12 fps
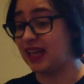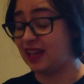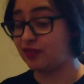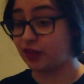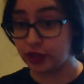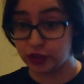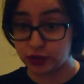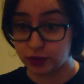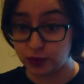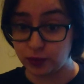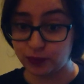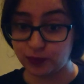If I
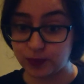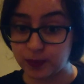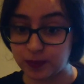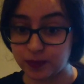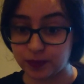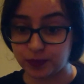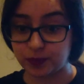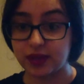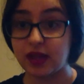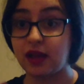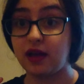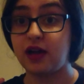do,
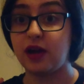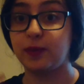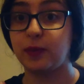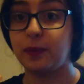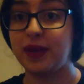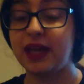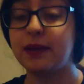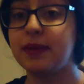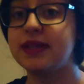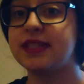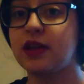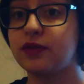I will make
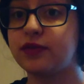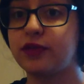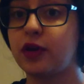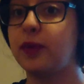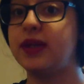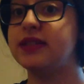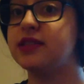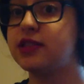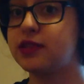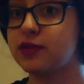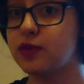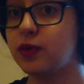myself go in
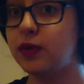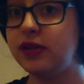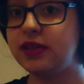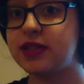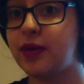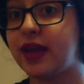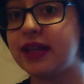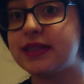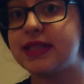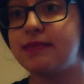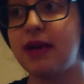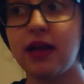store so I can
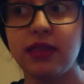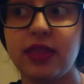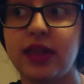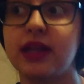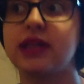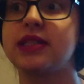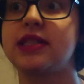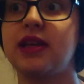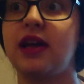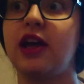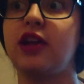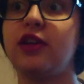smell things
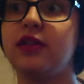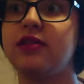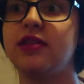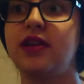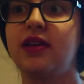and